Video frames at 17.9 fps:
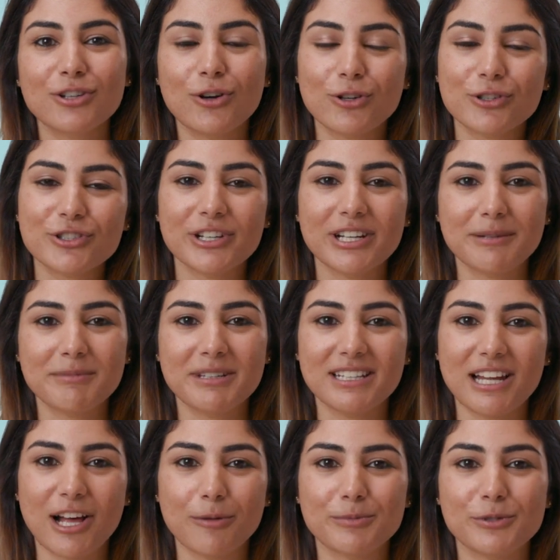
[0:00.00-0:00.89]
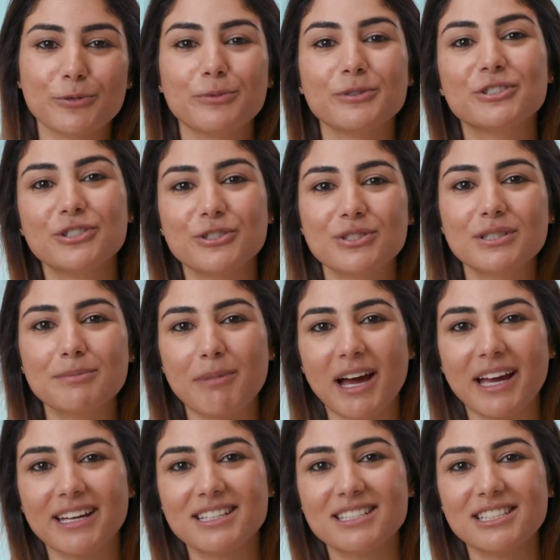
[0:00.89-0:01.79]
Culture Amp can help you reduce
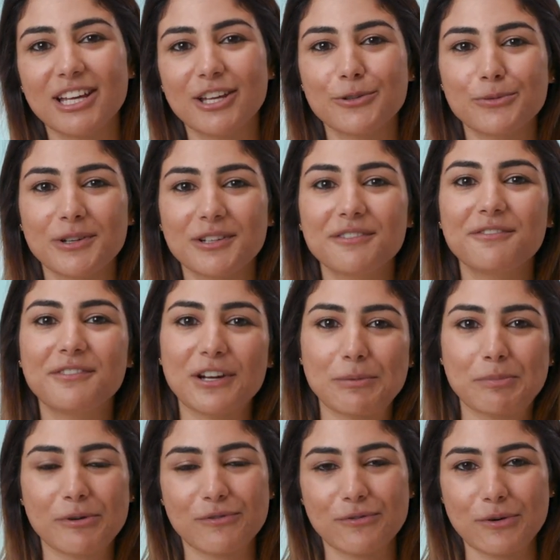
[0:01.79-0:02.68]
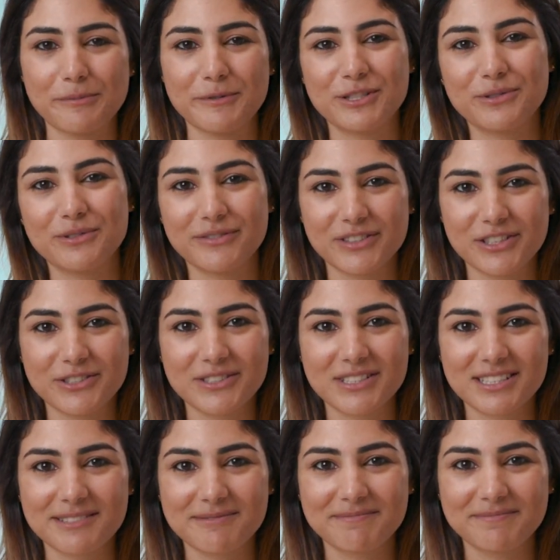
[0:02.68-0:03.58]
bias and run fair performance
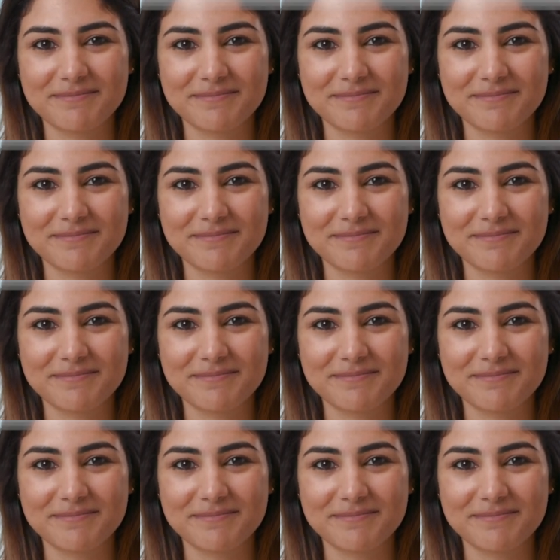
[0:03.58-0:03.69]
reviews.